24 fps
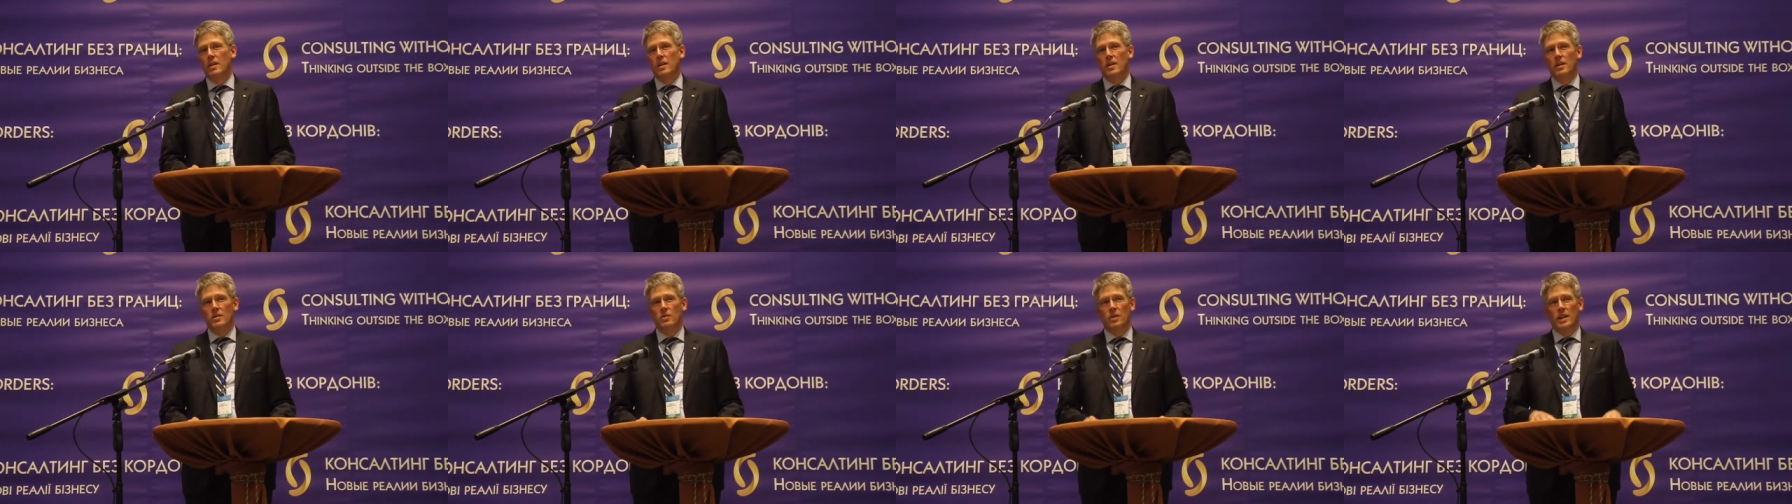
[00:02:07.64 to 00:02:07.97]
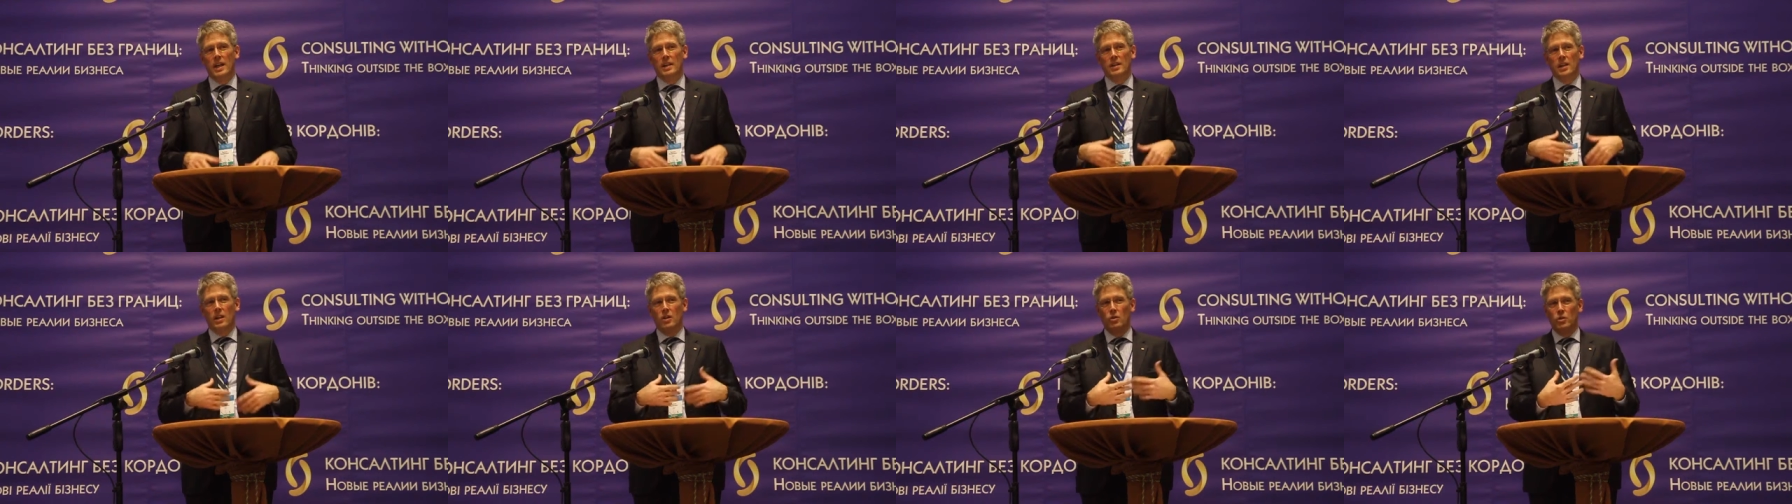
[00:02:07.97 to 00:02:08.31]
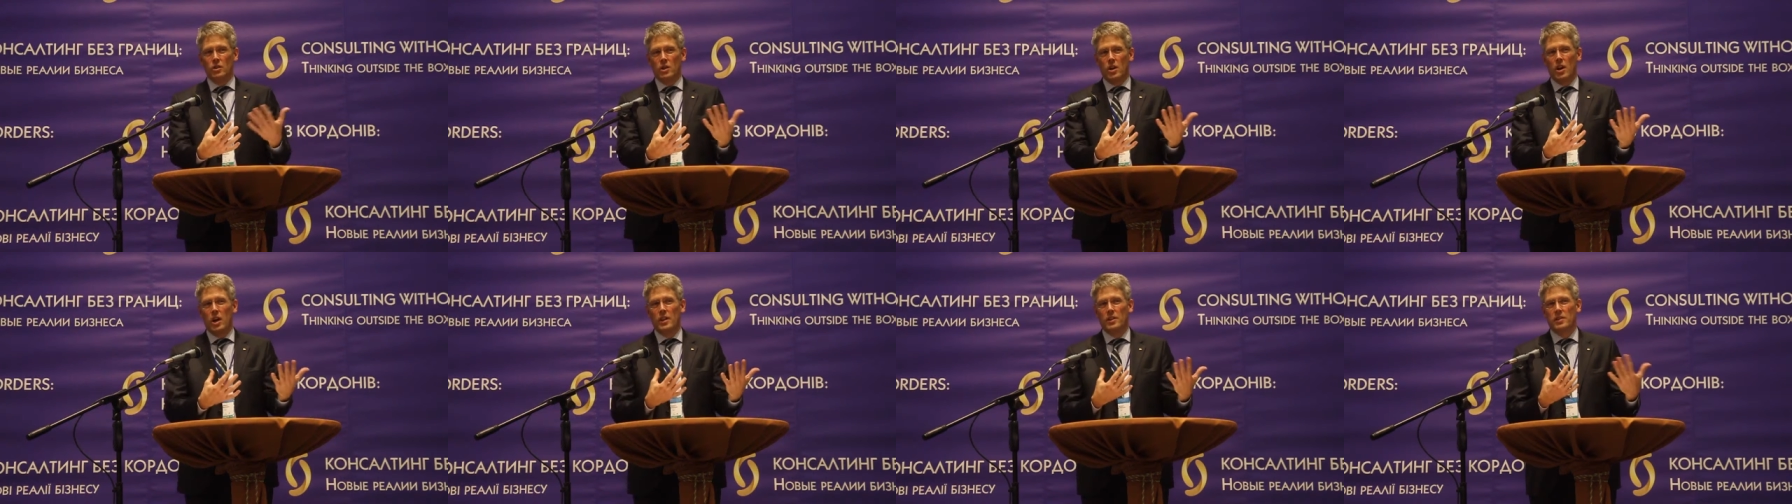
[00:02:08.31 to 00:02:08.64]
you get a
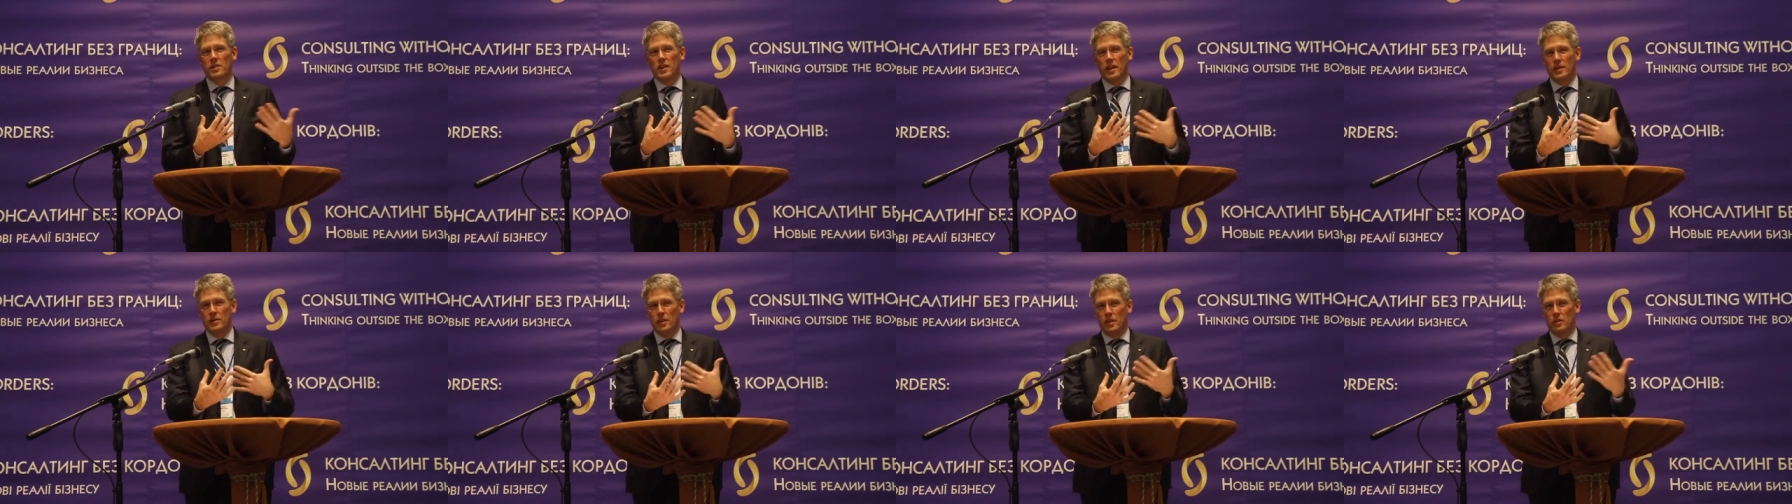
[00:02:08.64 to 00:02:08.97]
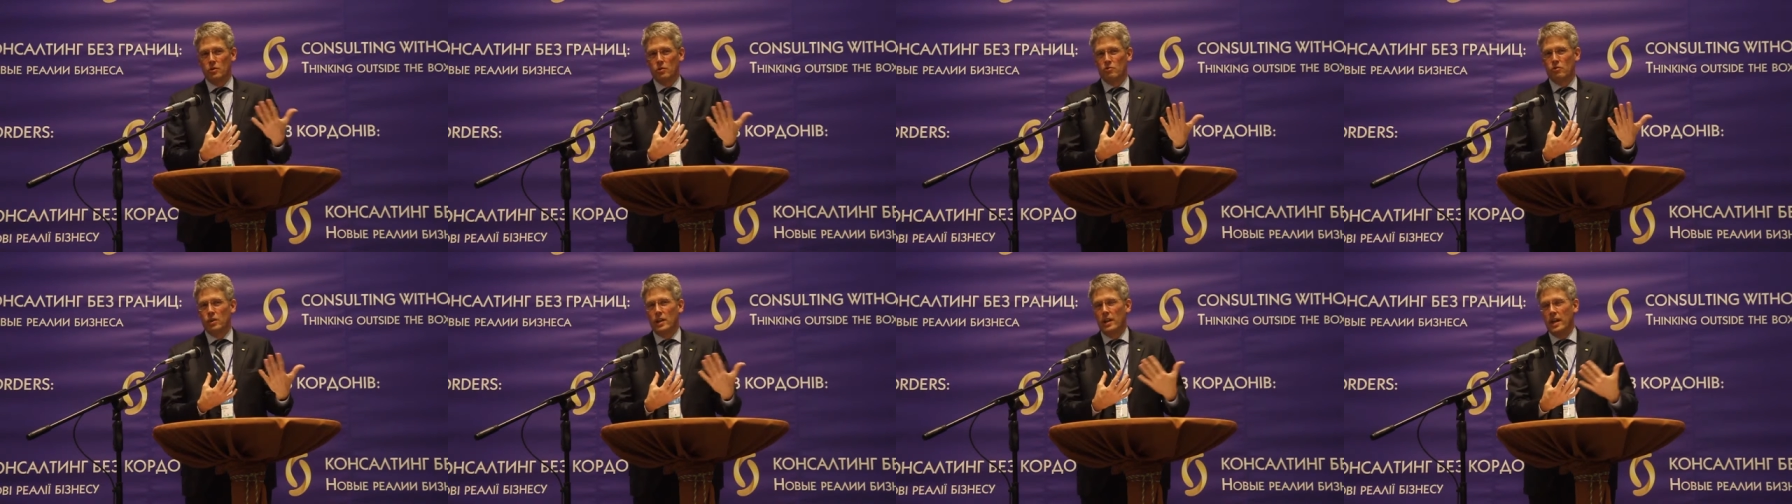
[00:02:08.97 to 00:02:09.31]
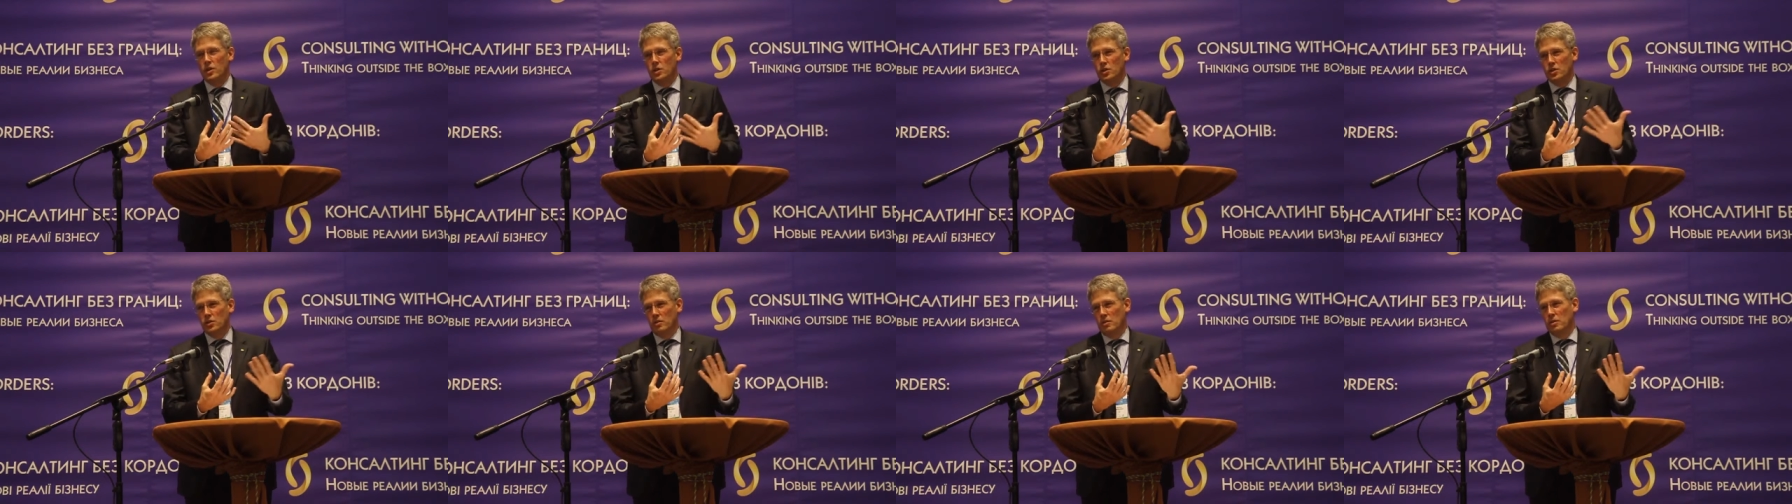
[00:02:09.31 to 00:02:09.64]
good contact, a good
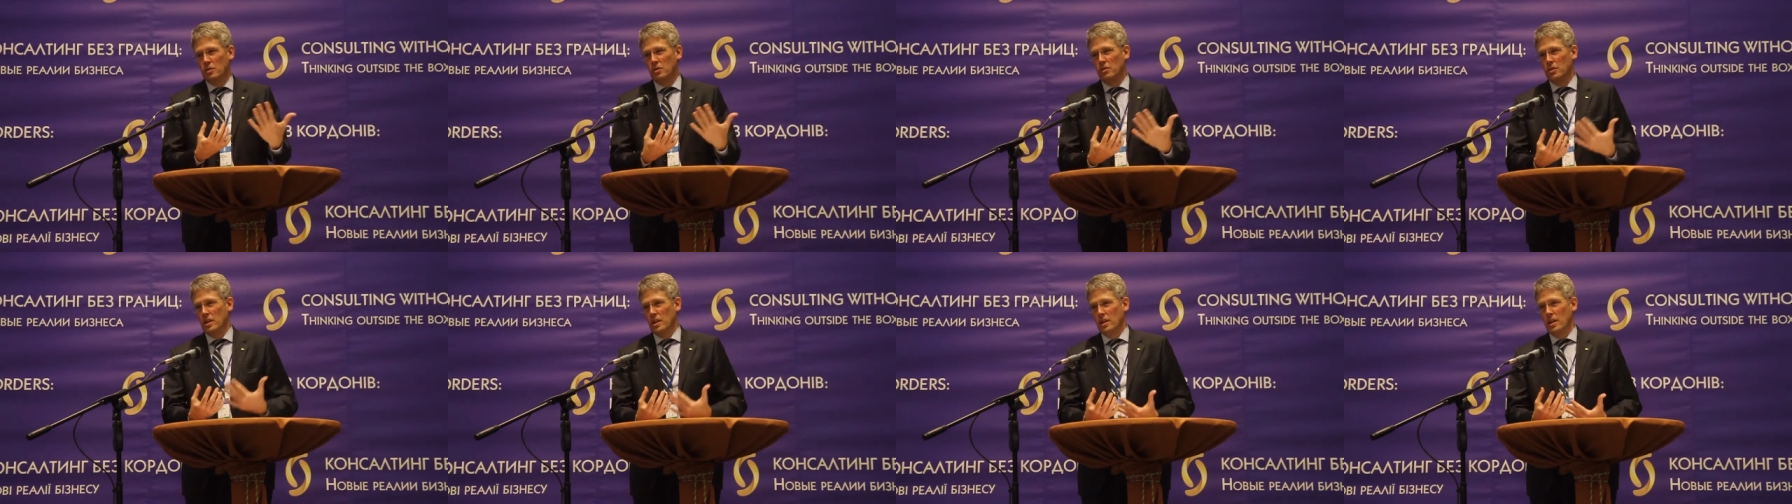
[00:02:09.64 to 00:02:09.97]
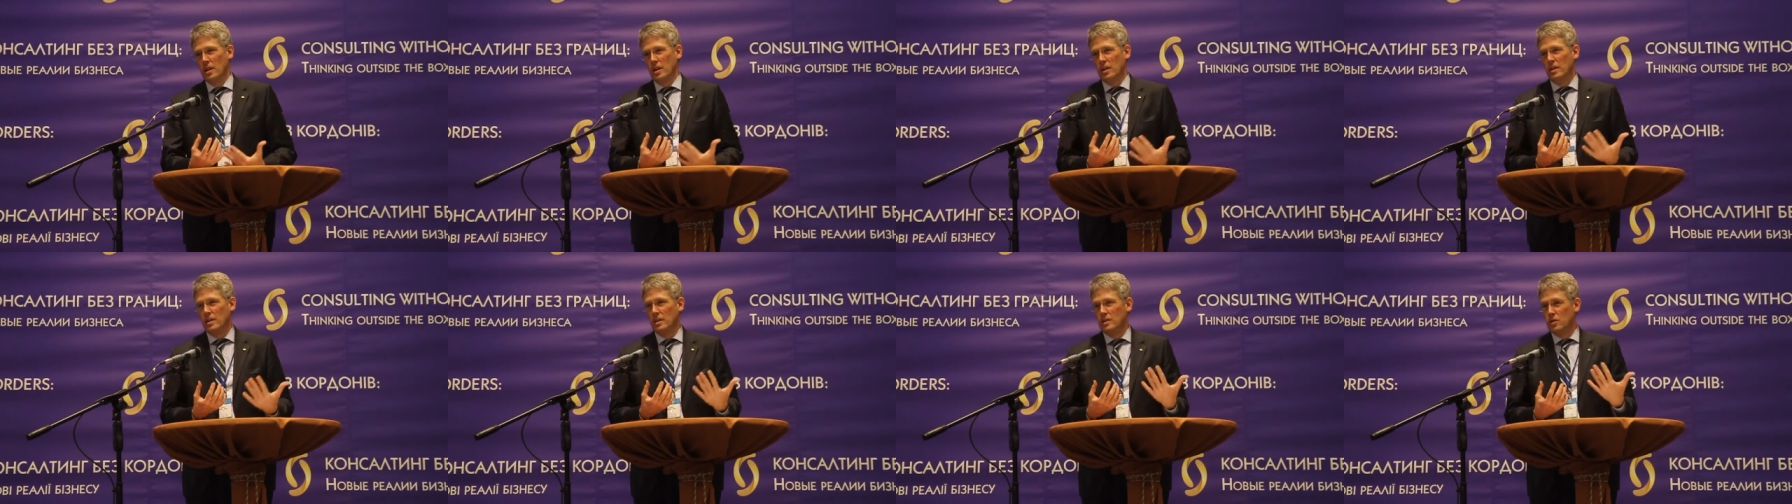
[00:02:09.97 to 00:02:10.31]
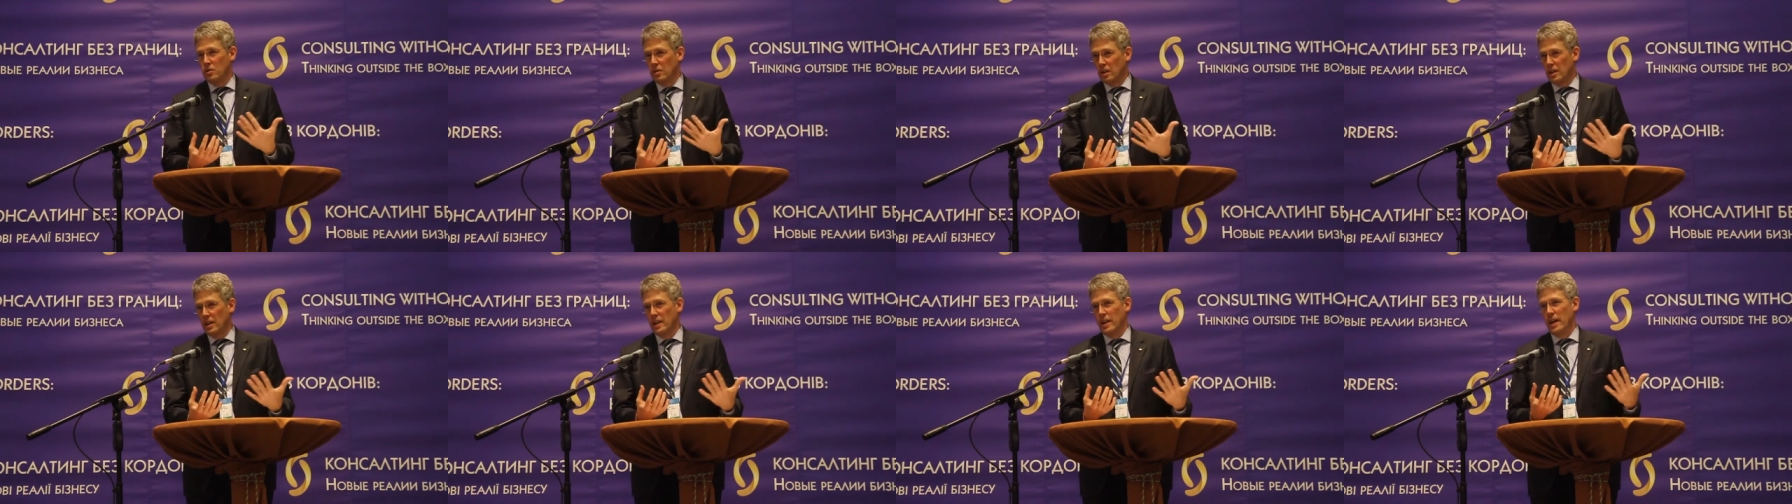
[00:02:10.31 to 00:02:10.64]
relation to your, to
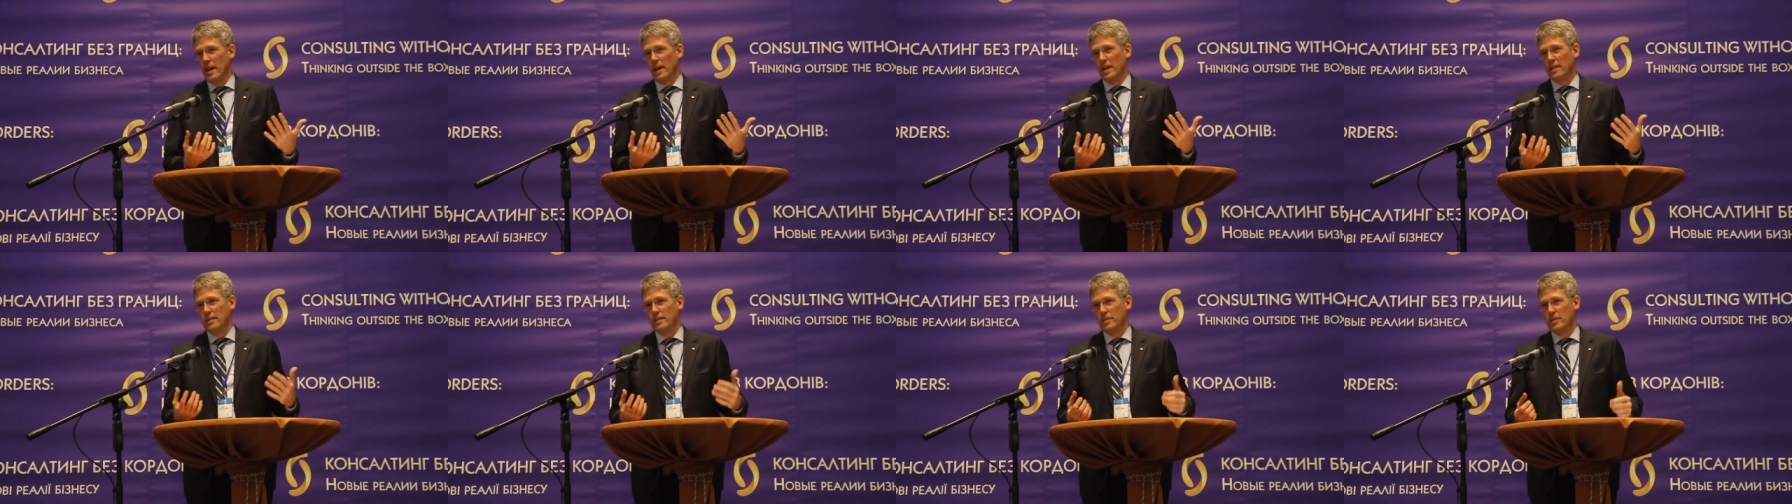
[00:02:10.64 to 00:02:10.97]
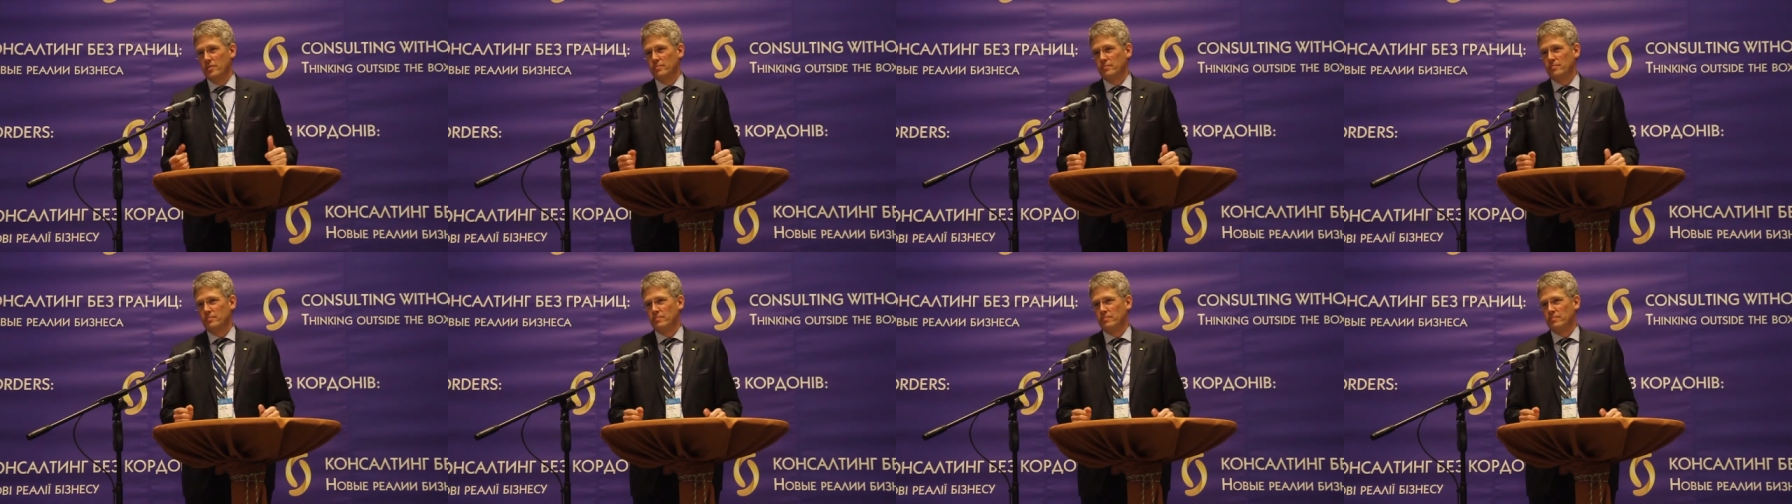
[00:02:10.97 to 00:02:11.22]
your client.